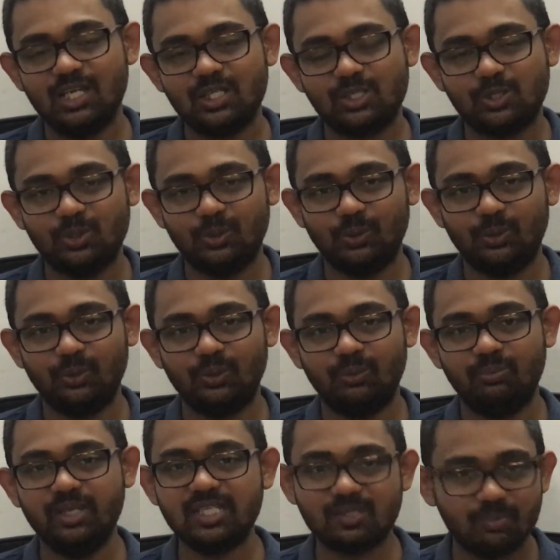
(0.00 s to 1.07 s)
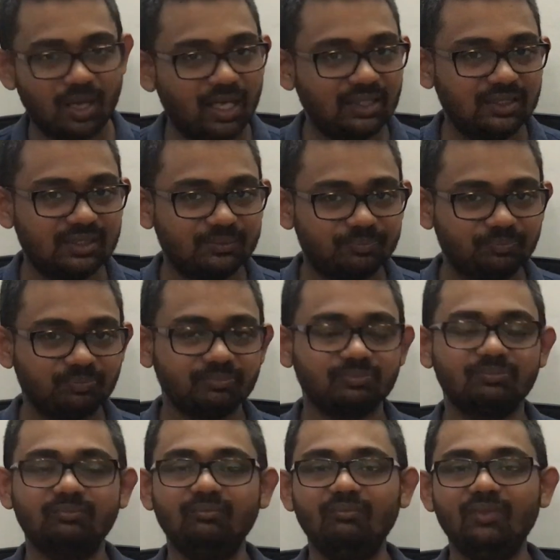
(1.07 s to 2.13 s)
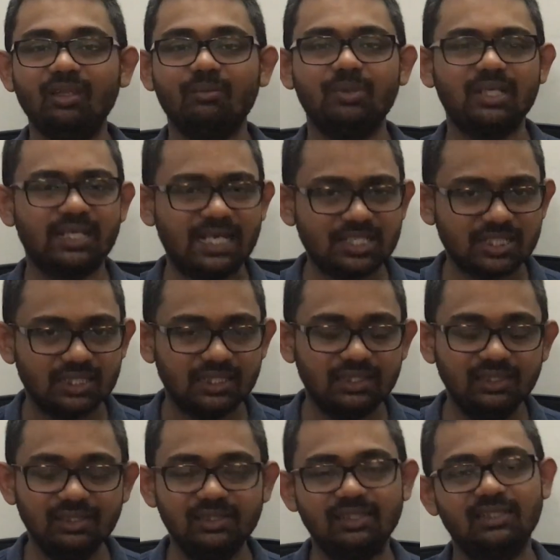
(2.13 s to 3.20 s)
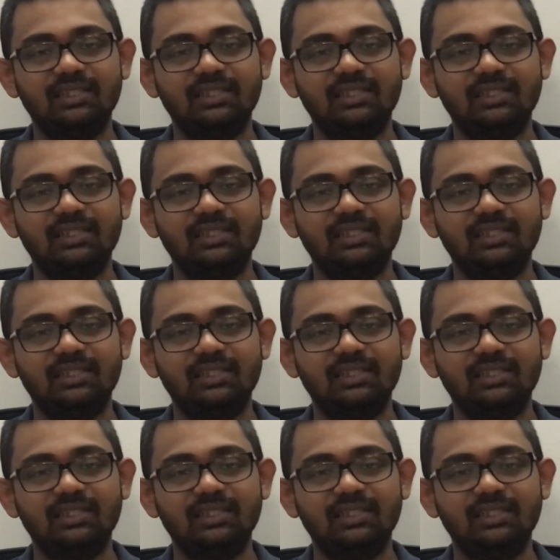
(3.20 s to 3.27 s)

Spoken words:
So be smart, be rational,